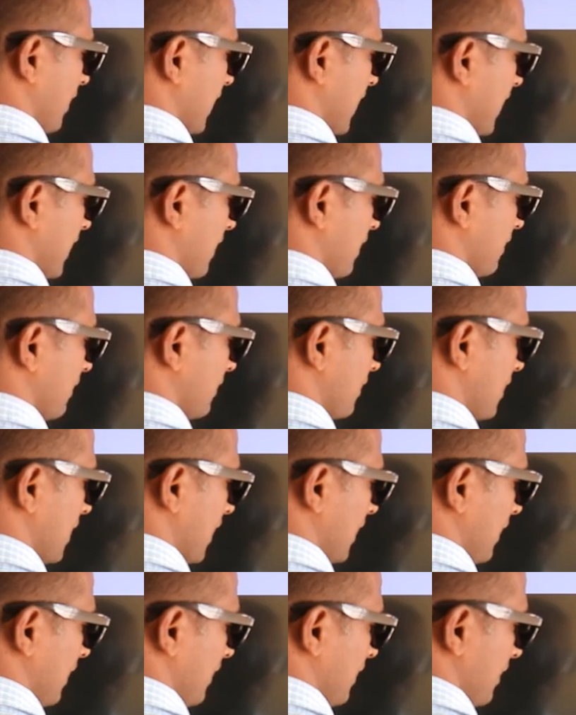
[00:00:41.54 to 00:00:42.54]
get
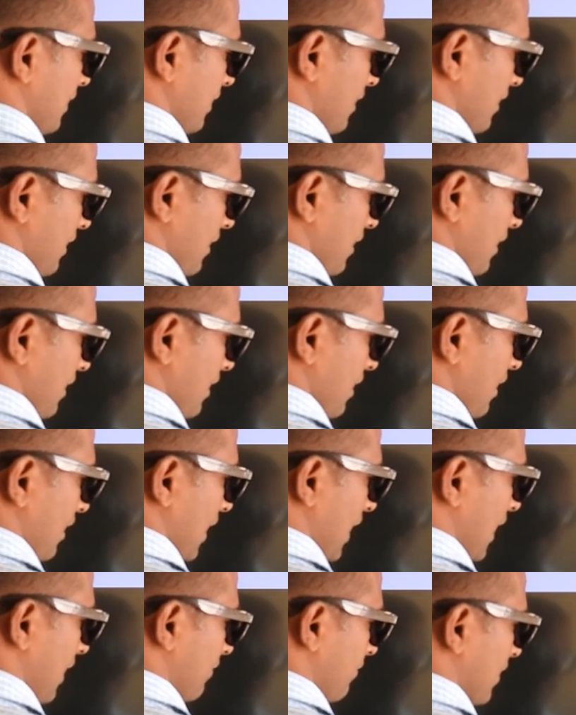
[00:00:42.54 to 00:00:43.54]
3.
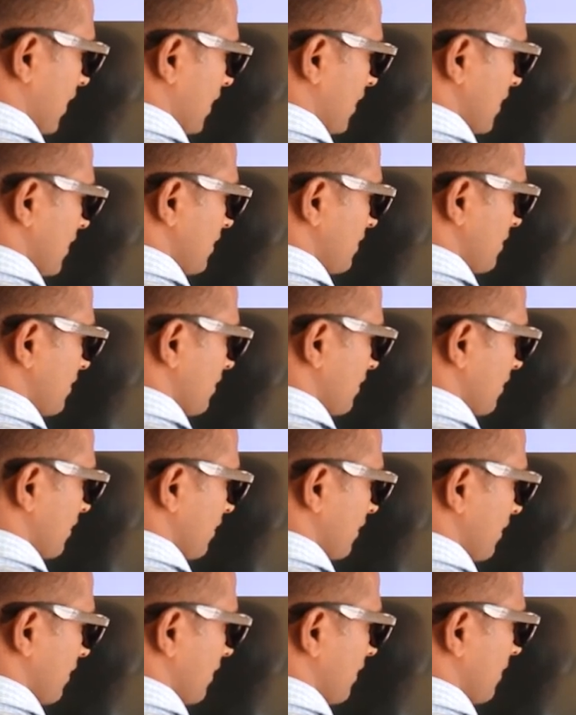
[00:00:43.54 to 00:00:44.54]
After this,
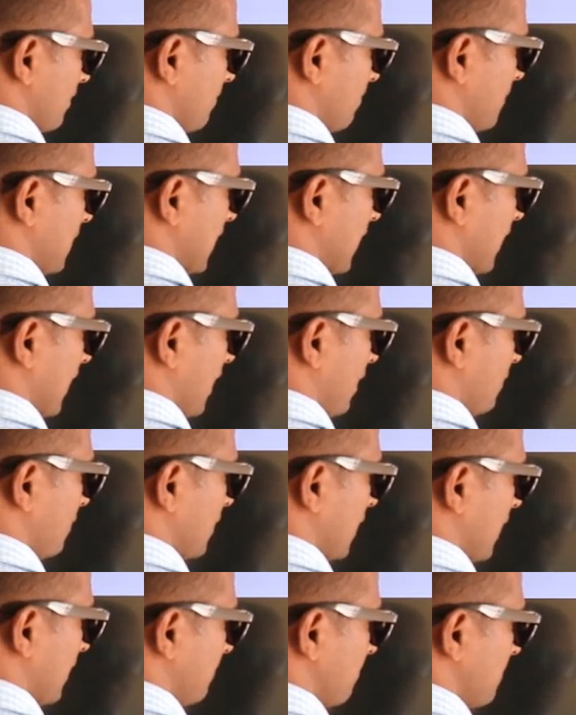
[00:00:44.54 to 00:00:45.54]
bring down the